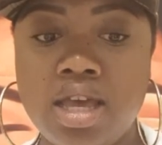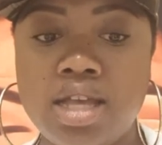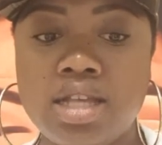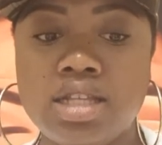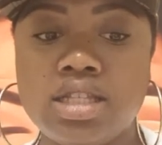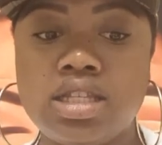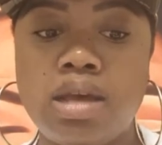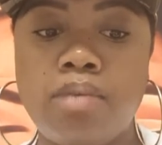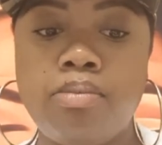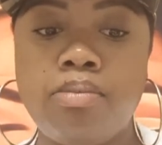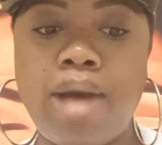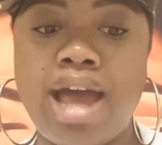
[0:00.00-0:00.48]

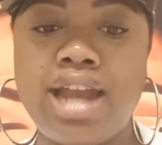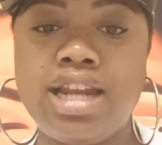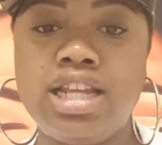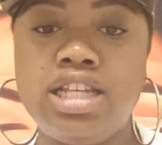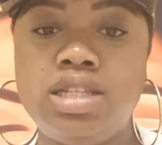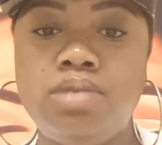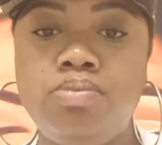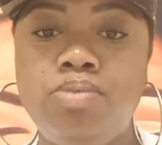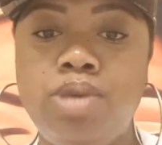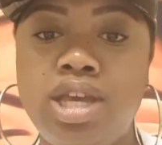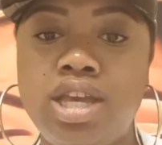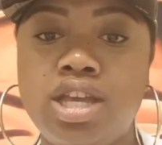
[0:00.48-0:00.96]

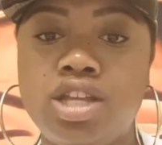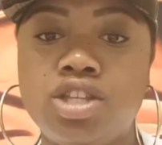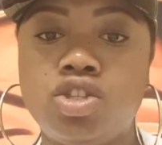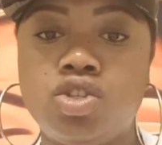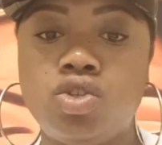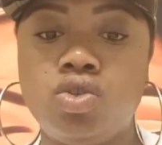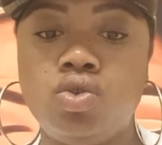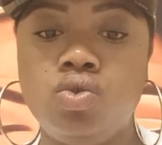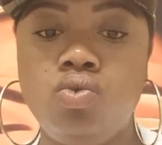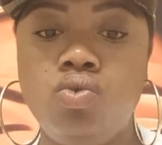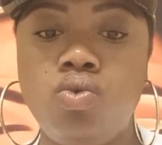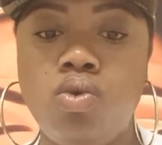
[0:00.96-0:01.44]
Somebody's being
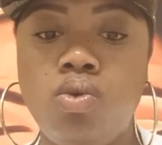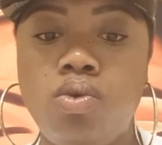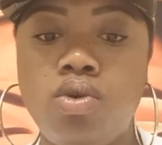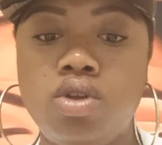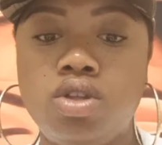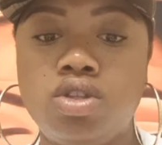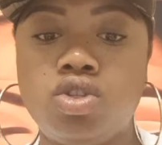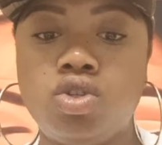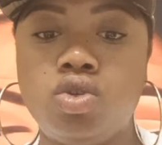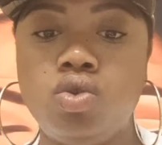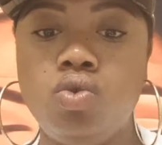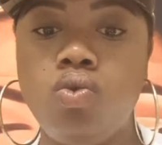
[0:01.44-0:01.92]

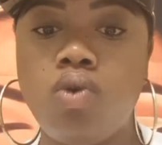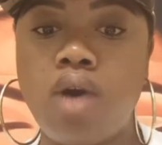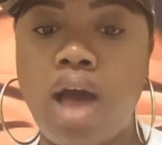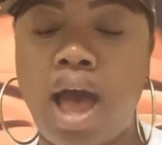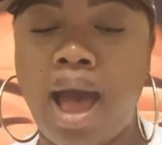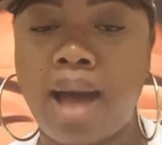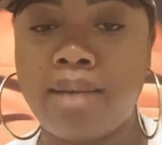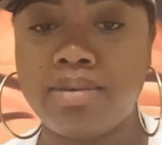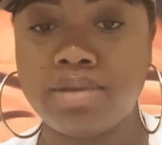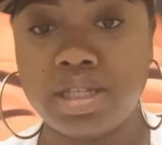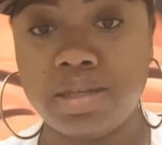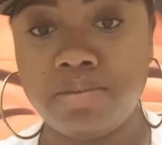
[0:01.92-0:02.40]
too
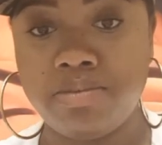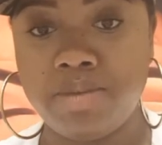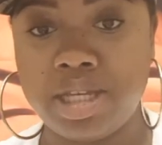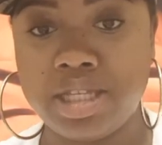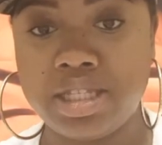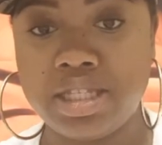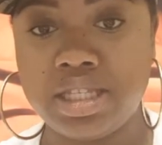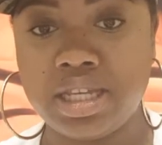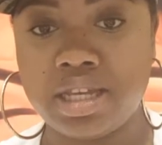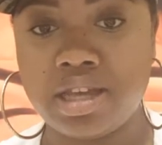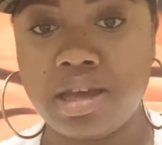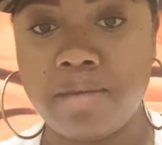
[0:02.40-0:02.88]

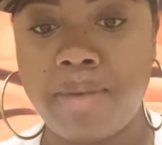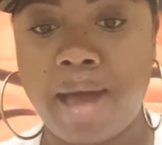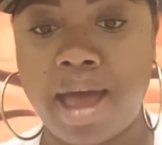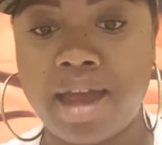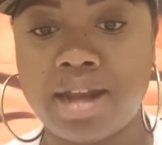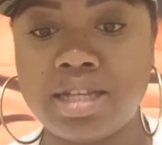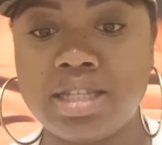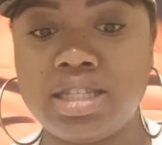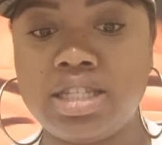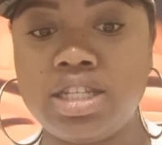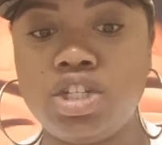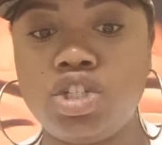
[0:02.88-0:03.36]
optimistic
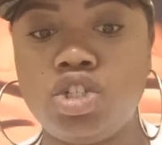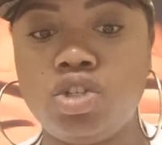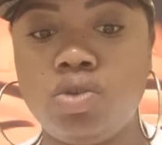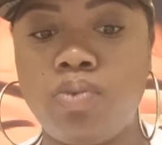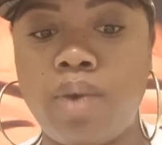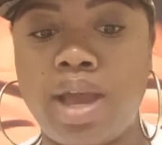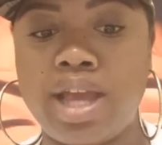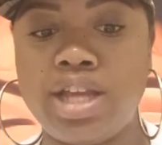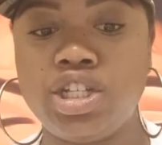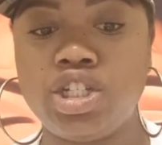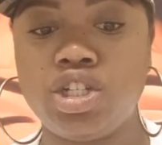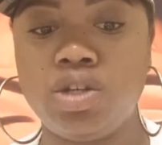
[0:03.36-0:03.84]
about a
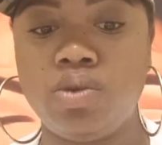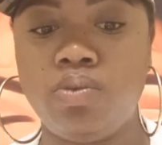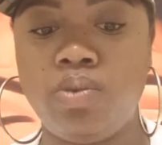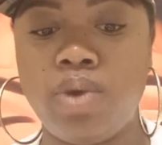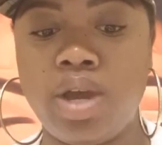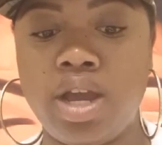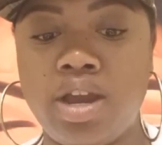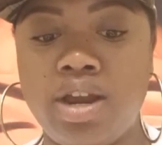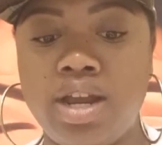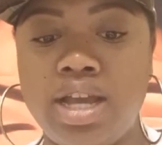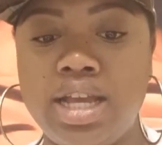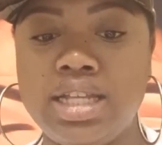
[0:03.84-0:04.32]
situation
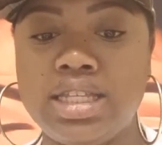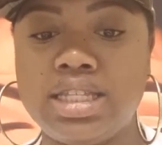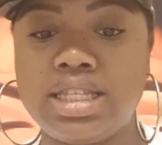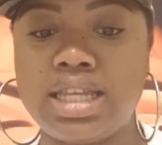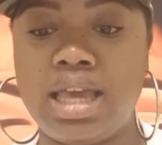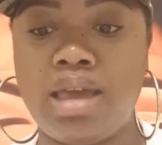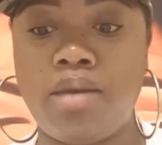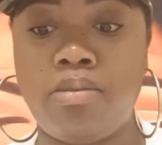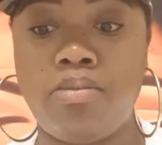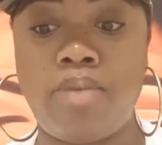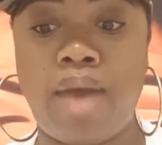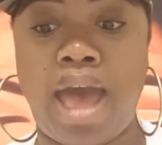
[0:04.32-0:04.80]
where it's
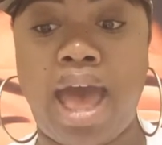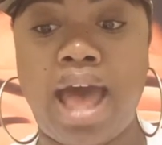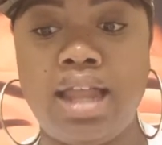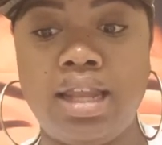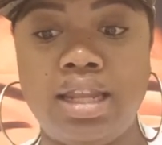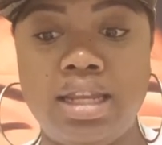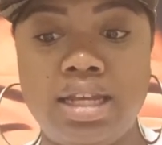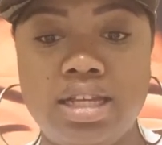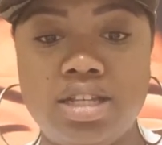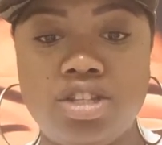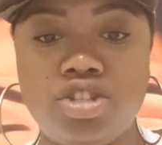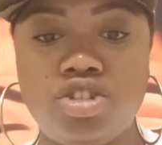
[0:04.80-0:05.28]

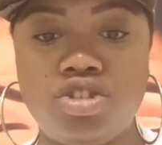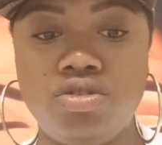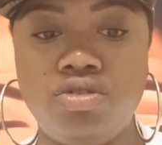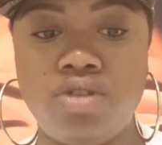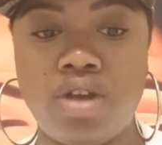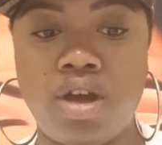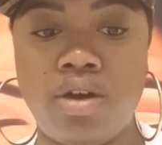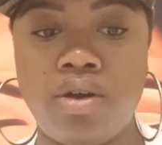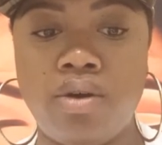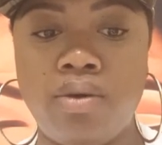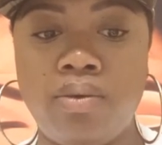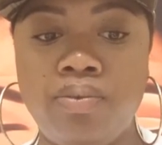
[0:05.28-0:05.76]
imbalanced. You
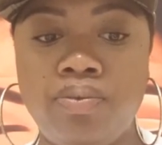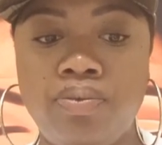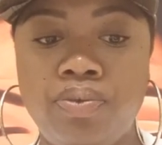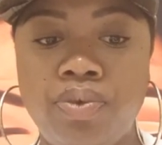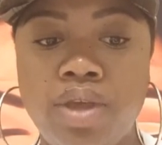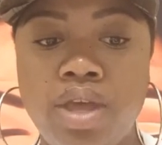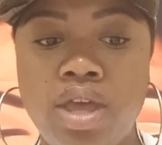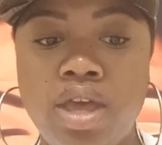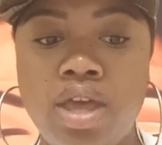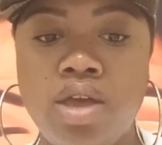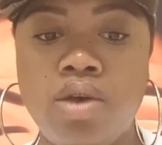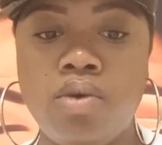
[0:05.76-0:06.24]
know,
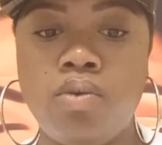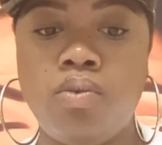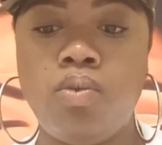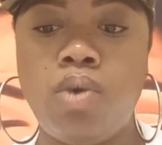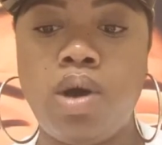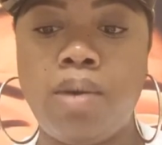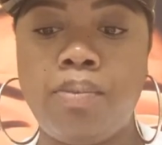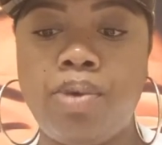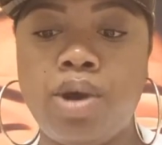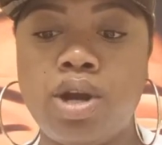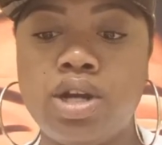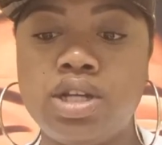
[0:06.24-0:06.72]

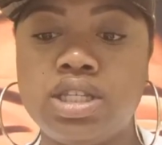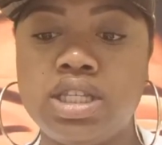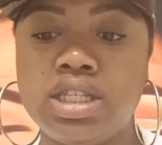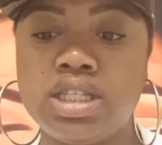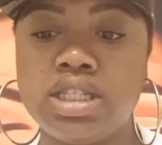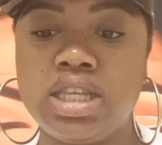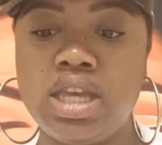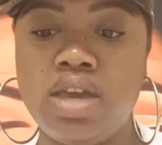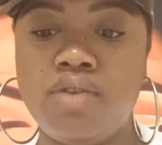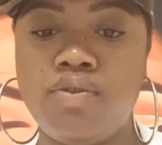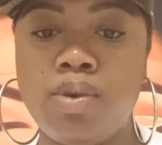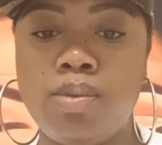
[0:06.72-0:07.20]
one
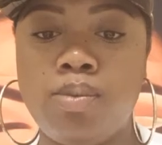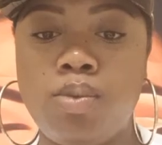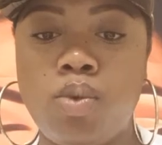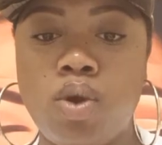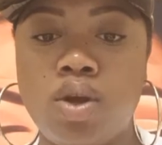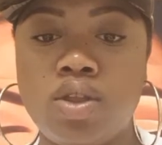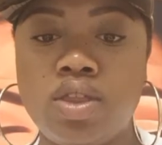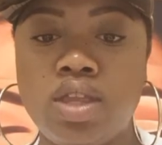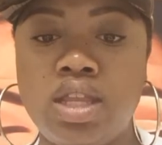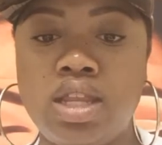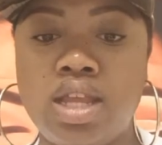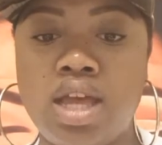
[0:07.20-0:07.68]
person's giving
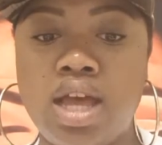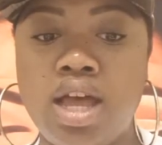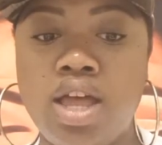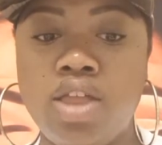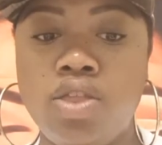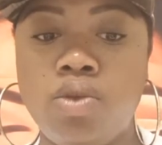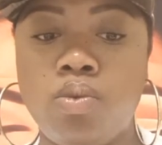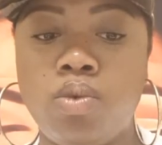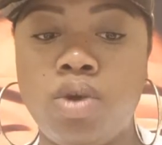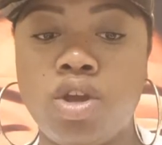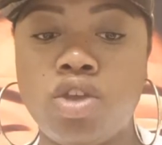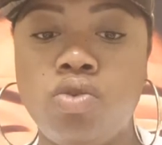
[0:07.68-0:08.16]
more than the
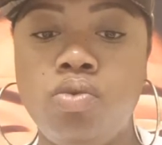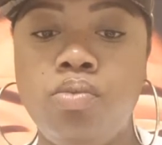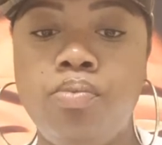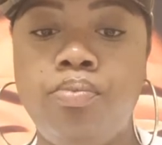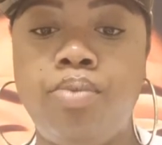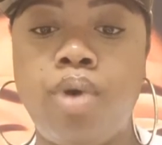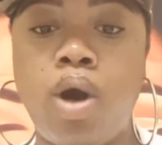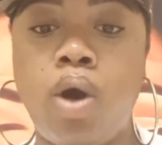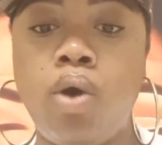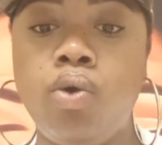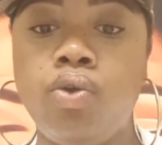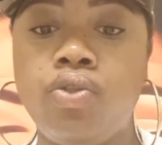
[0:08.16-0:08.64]
other one. You
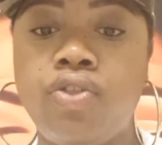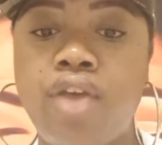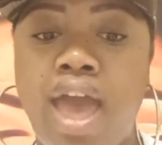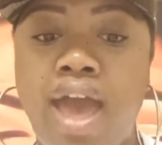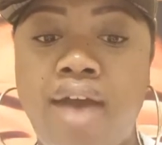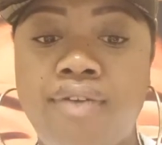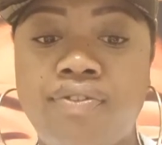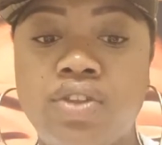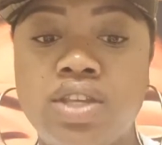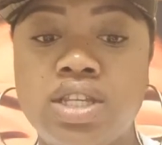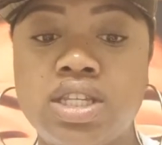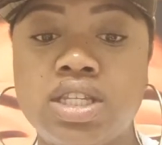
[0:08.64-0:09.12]
both
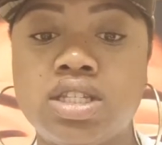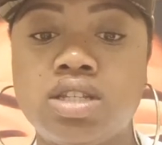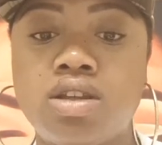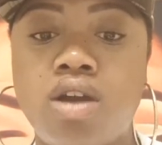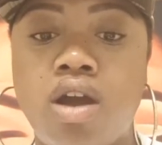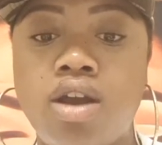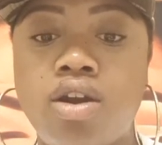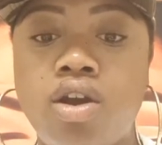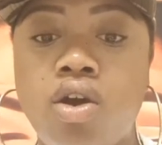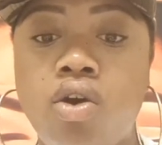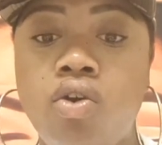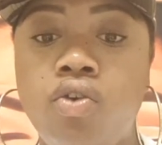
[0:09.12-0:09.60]
have to
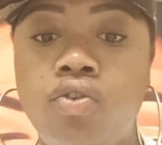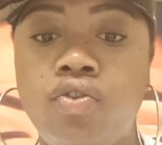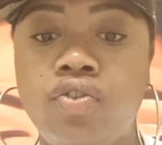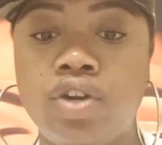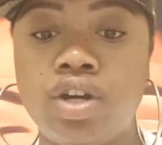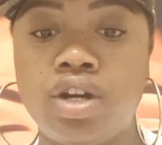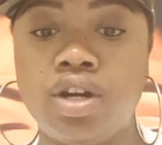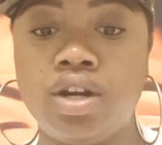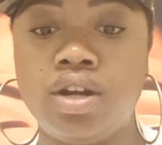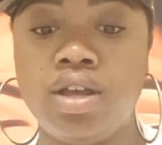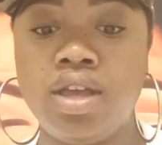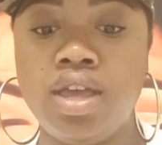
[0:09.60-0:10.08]
start
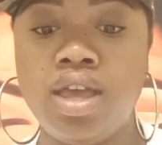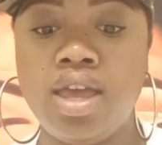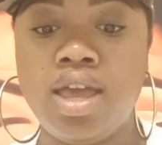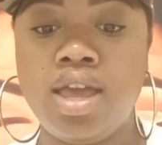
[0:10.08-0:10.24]
over